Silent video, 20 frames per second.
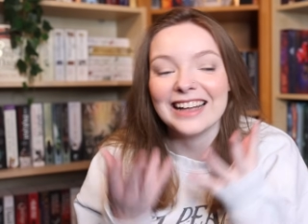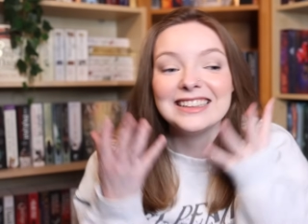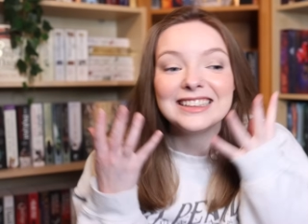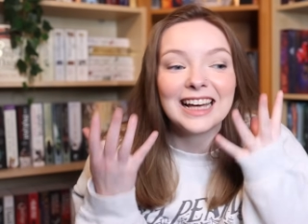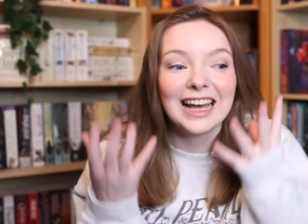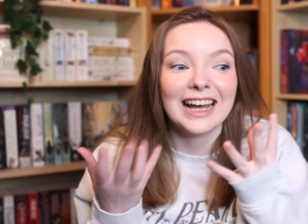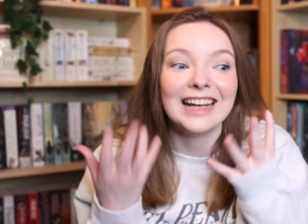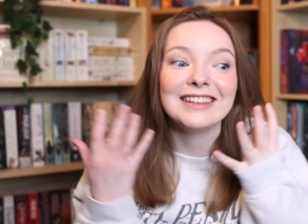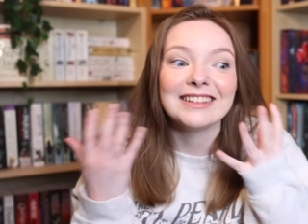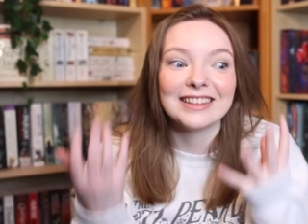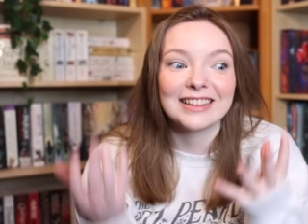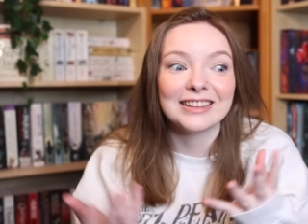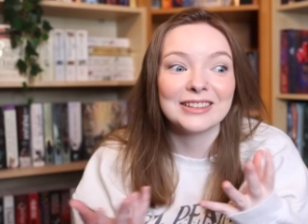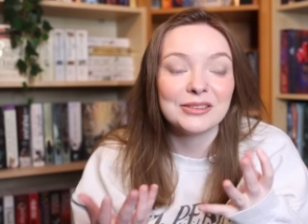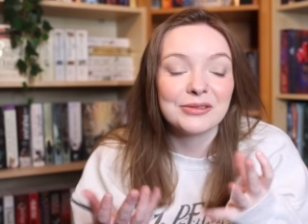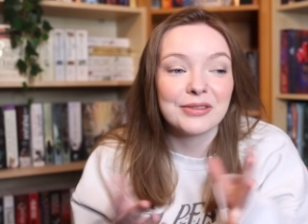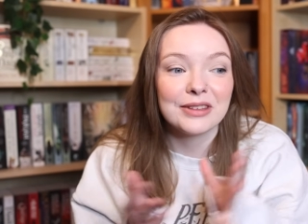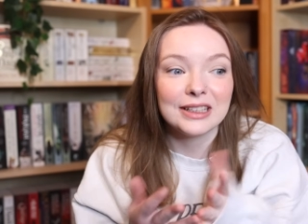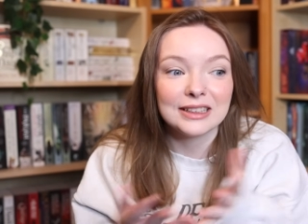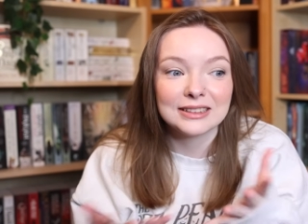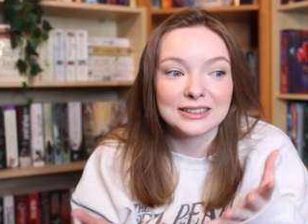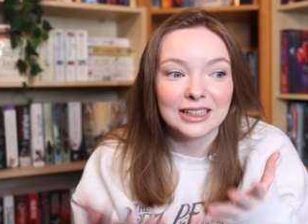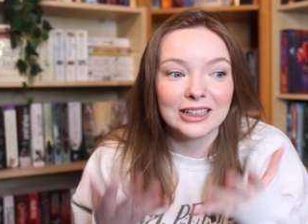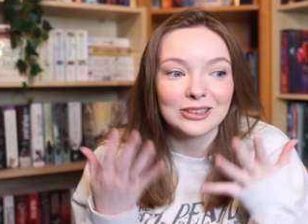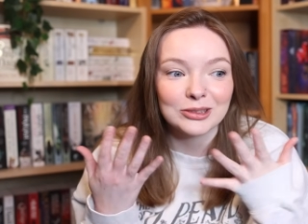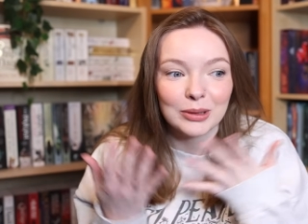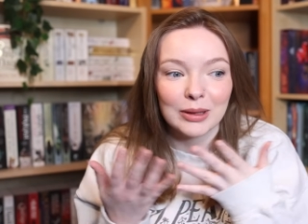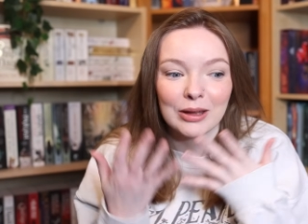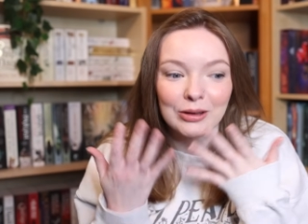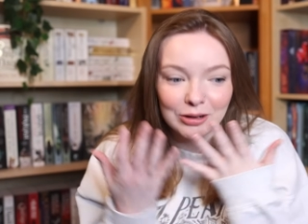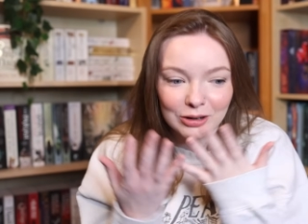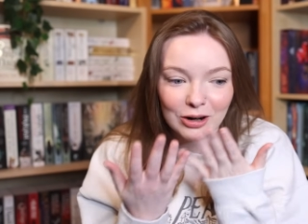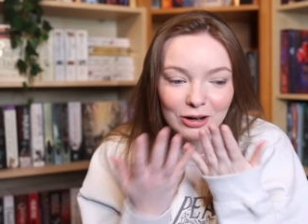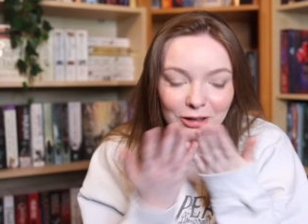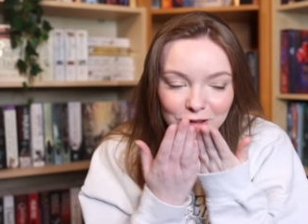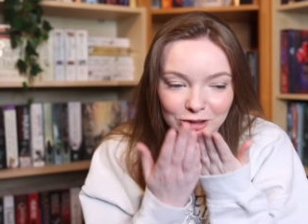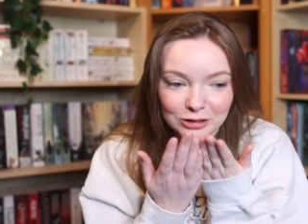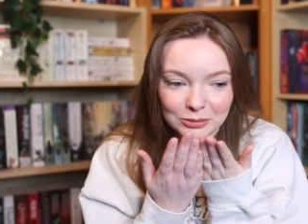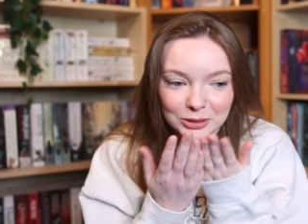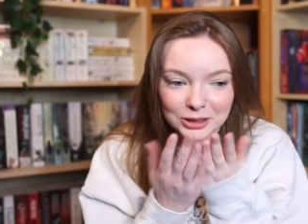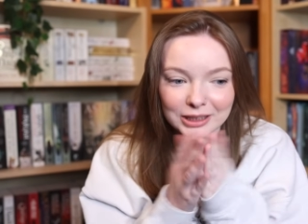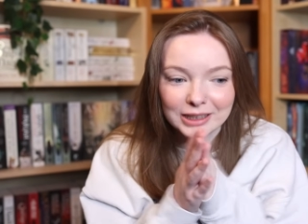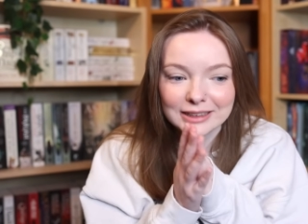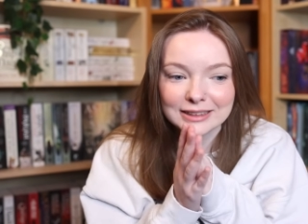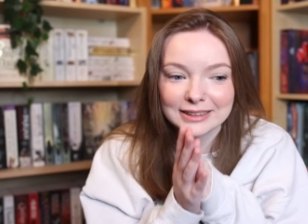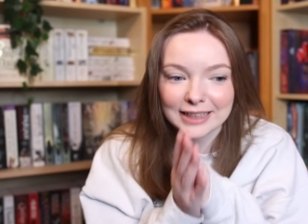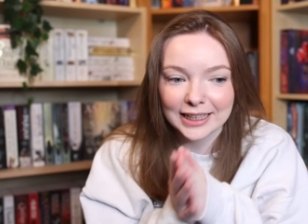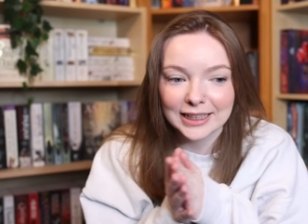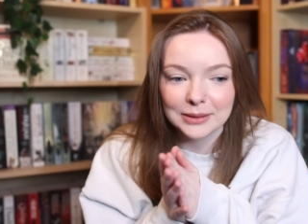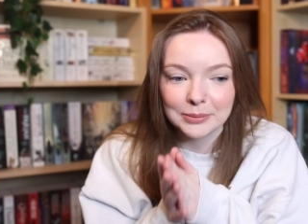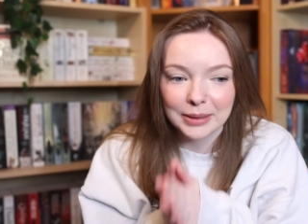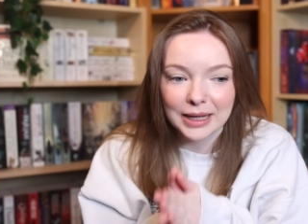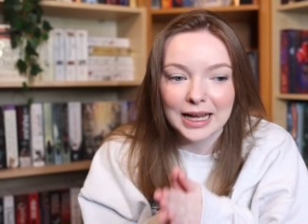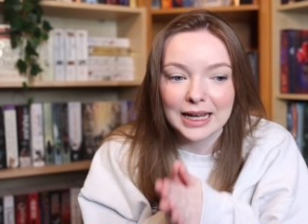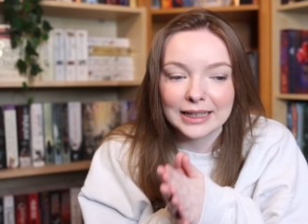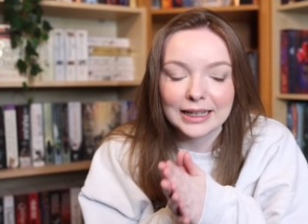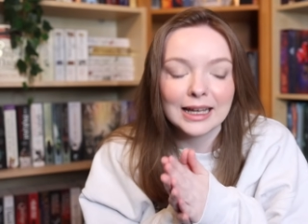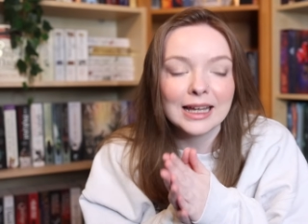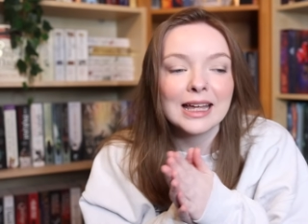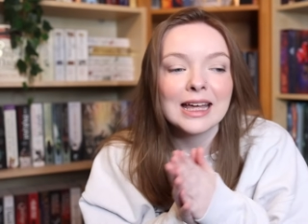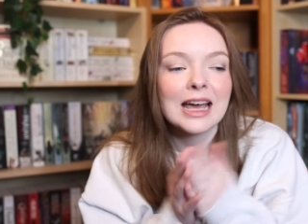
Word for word: I can't live these days without an audiobook. It's getting bad.